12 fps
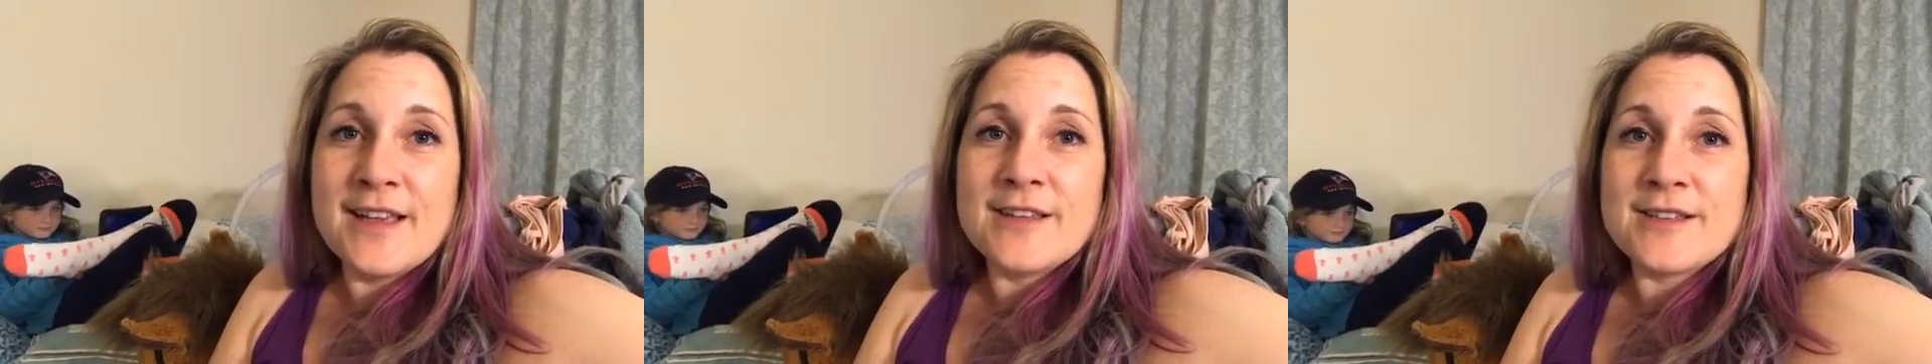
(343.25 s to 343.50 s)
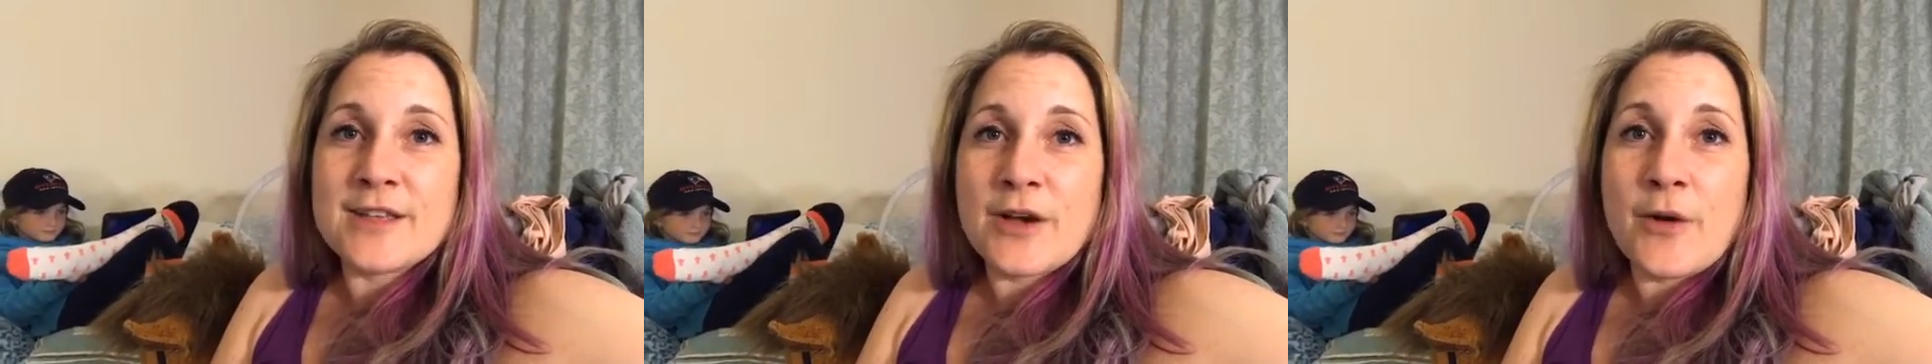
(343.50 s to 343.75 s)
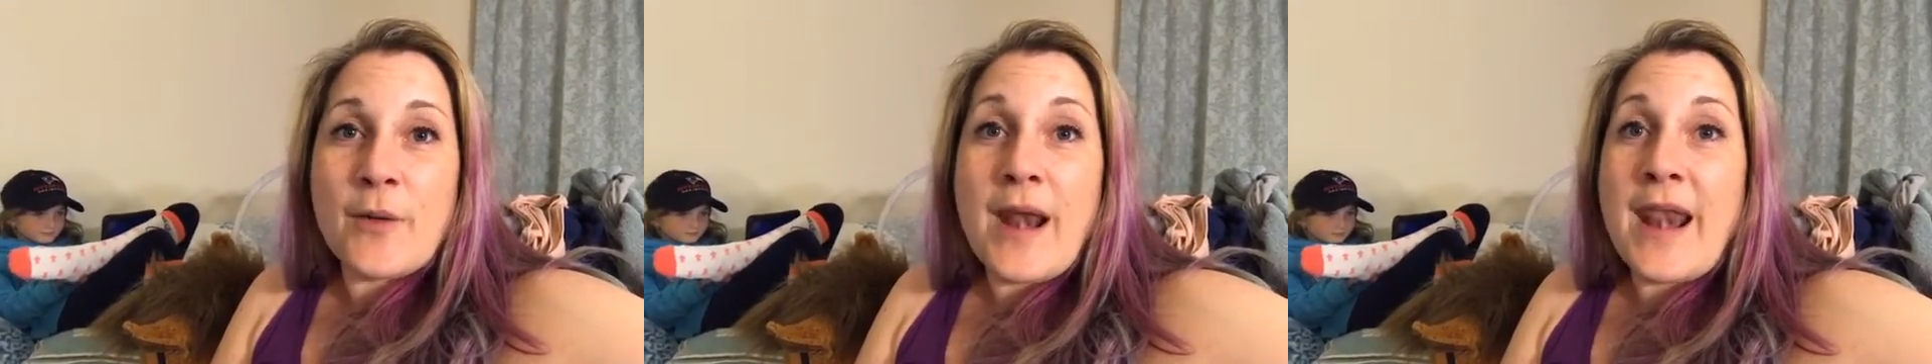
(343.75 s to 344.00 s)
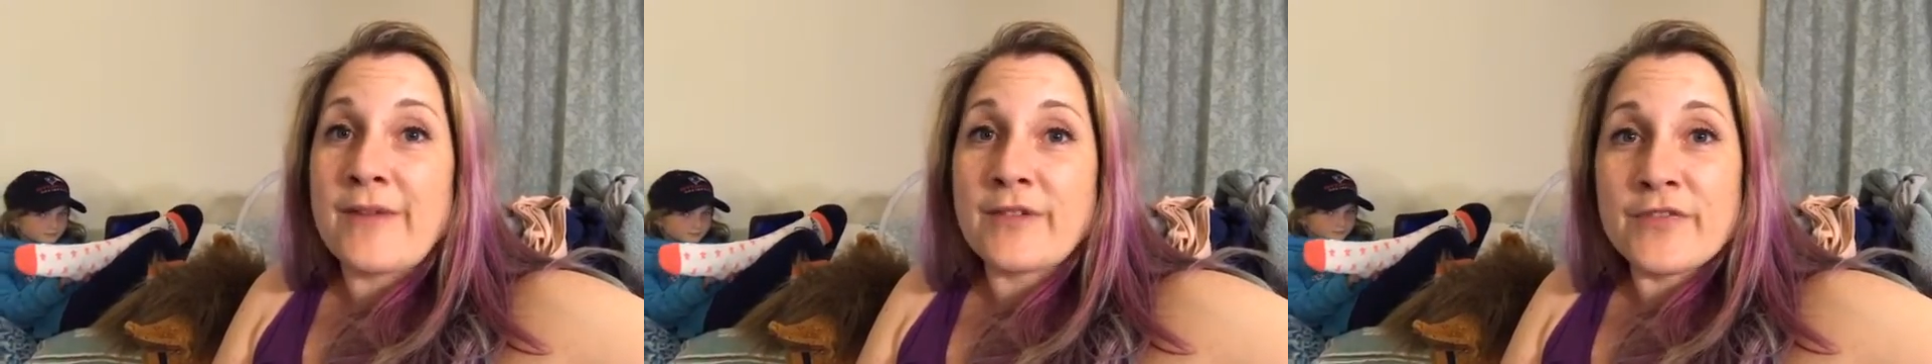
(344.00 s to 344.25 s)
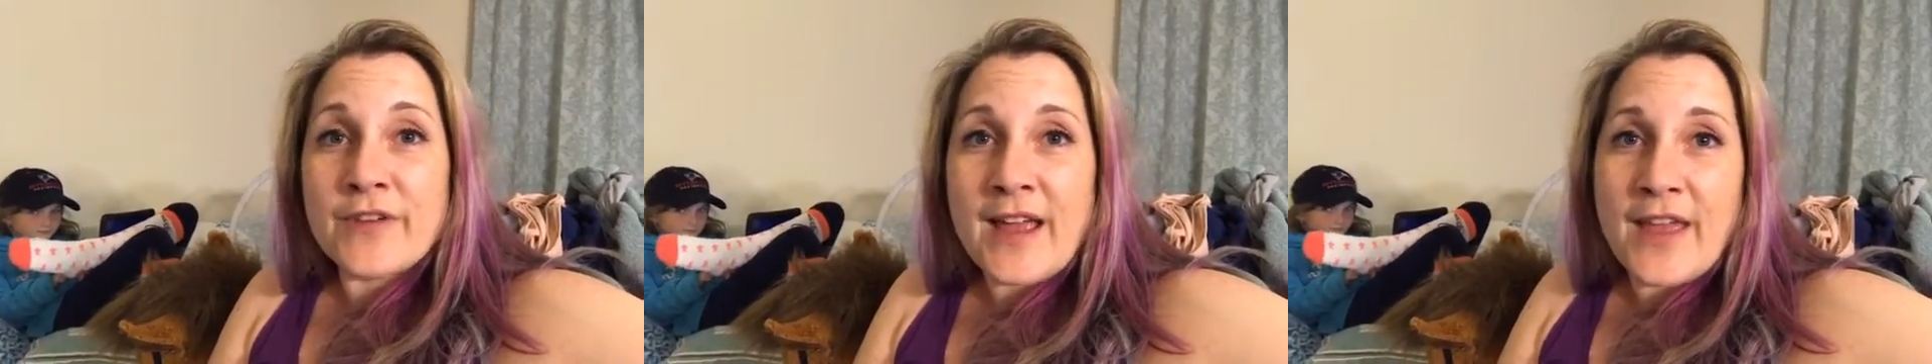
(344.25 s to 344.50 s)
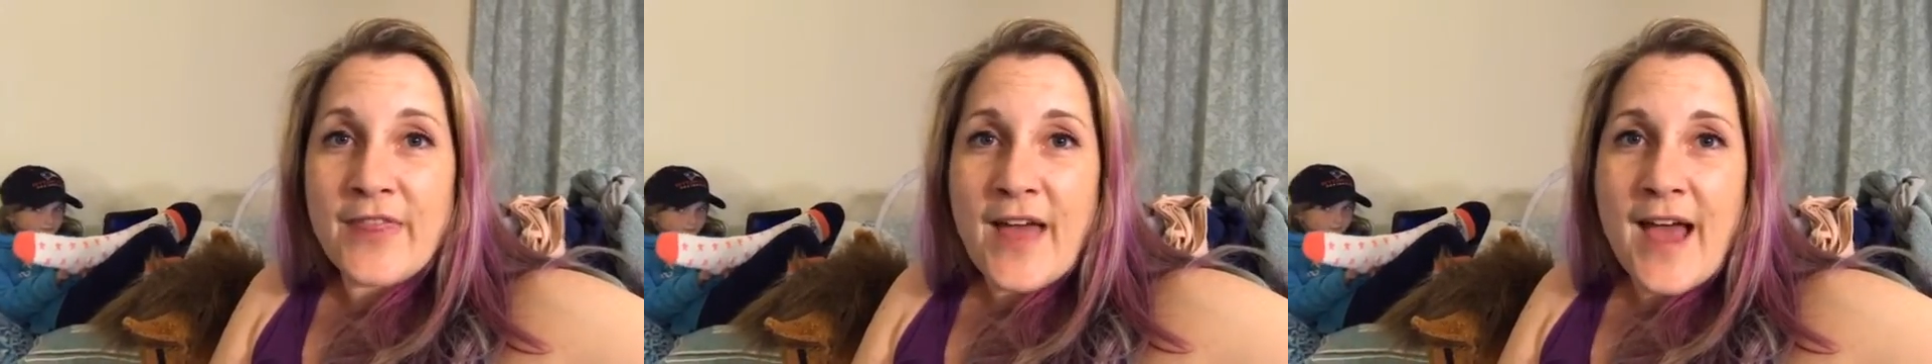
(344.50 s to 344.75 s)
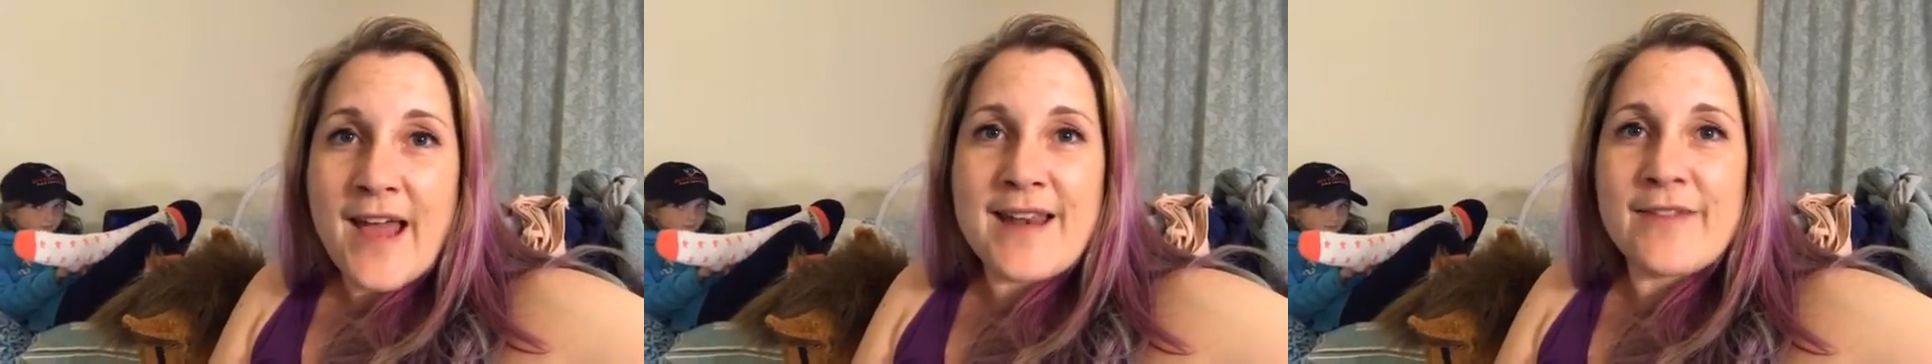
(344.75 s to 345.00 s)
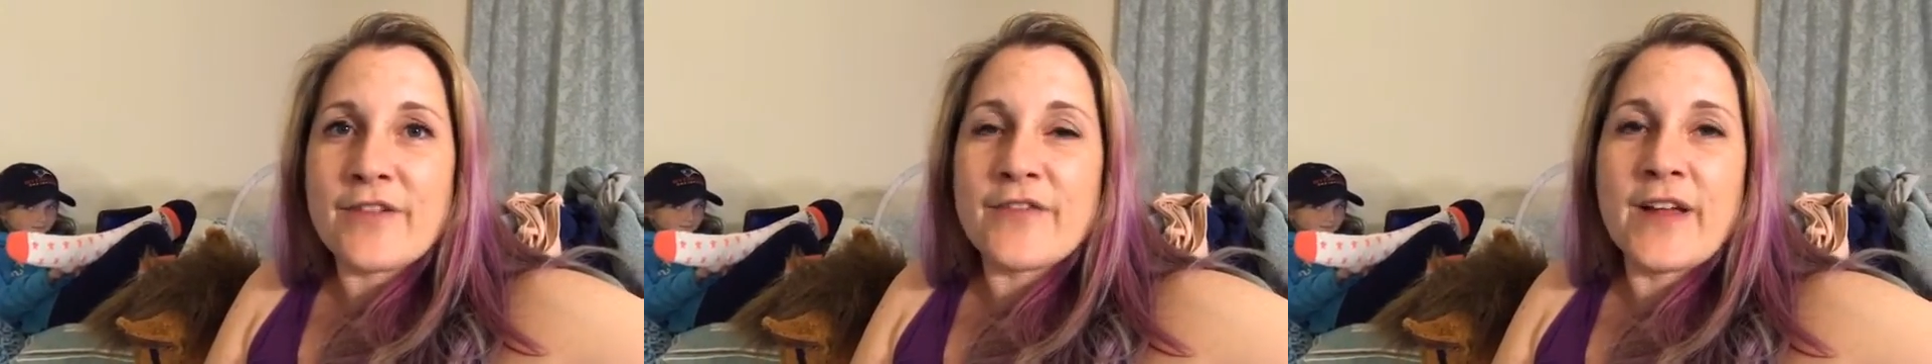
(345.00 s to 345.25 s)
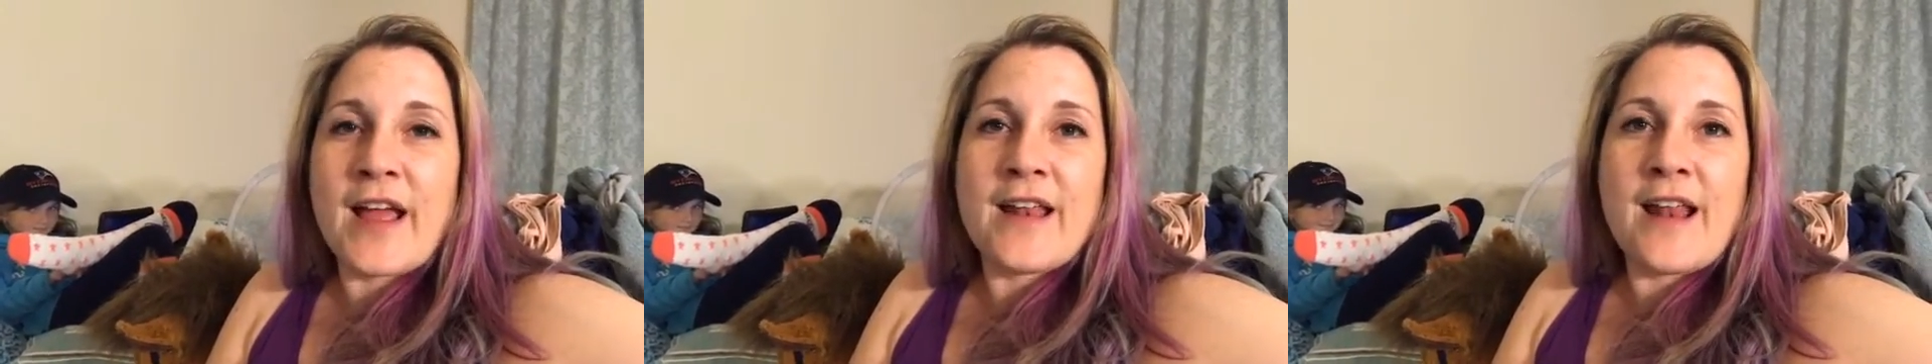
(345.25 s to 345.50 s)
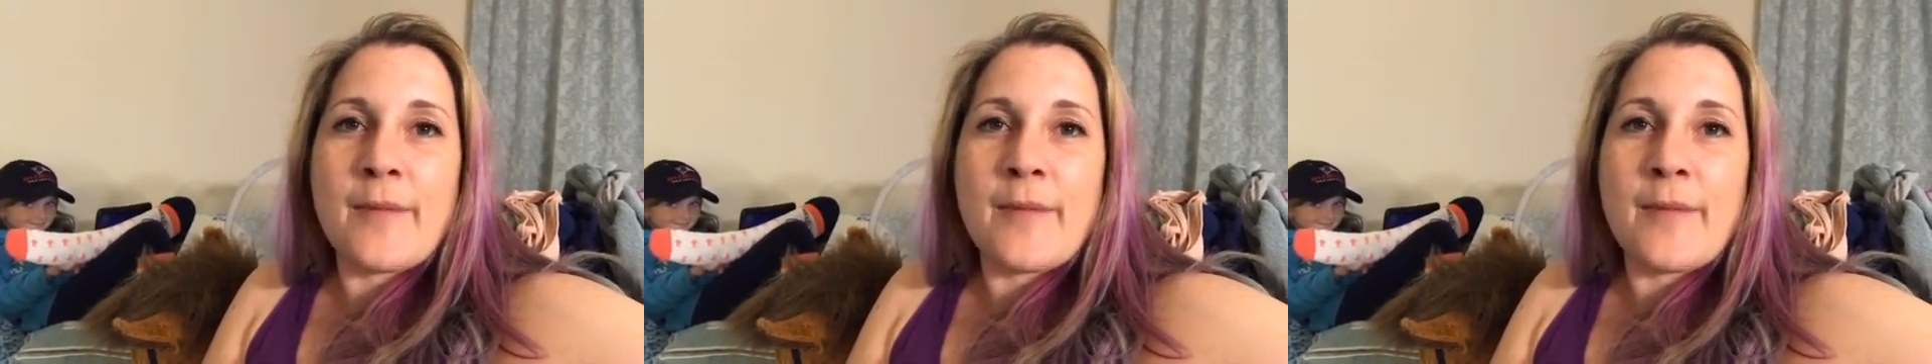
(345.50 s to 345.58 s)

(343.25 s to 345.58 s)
So never forget that. Never forget